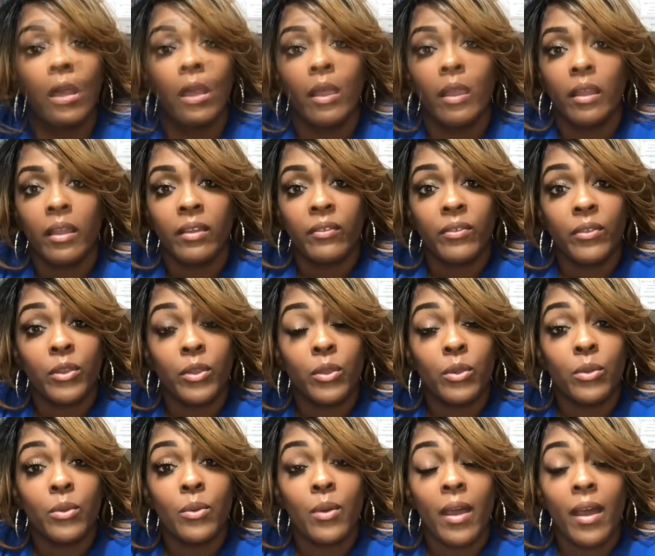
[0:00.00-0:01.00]
If
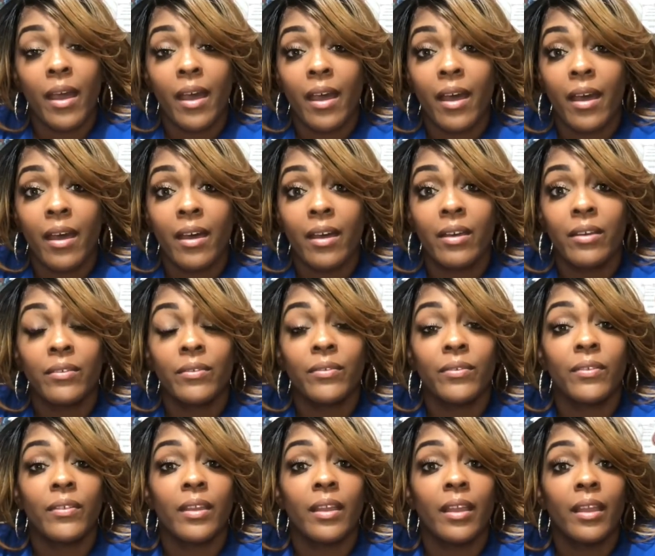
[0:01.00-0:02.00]
you have
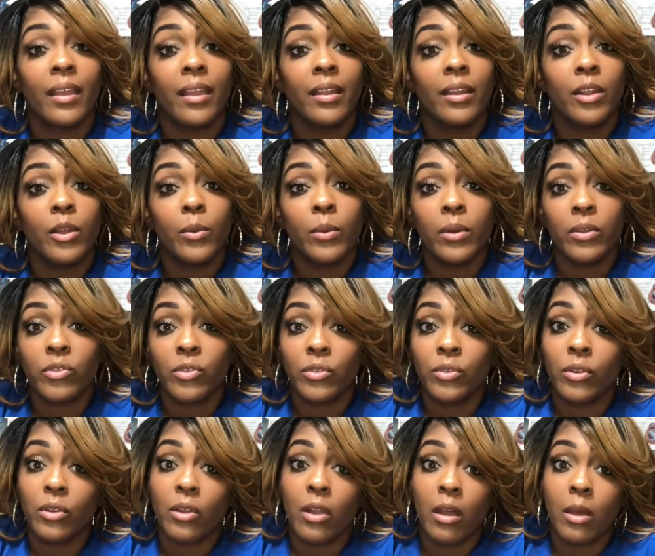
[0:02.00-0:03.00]
any questions or
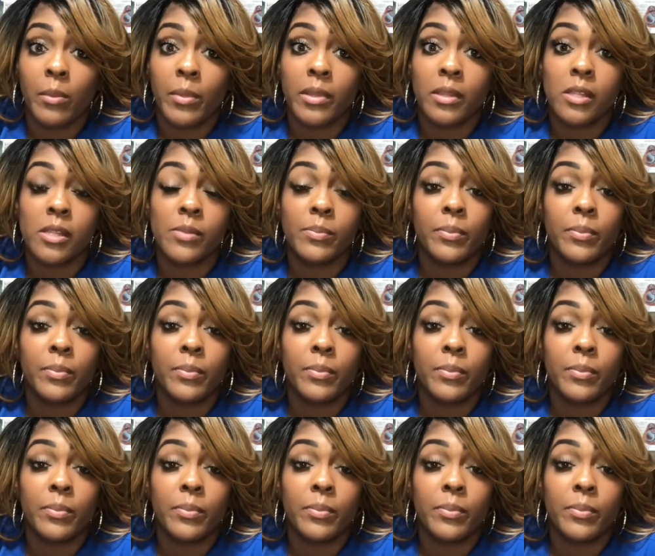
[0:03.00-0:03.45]
comments,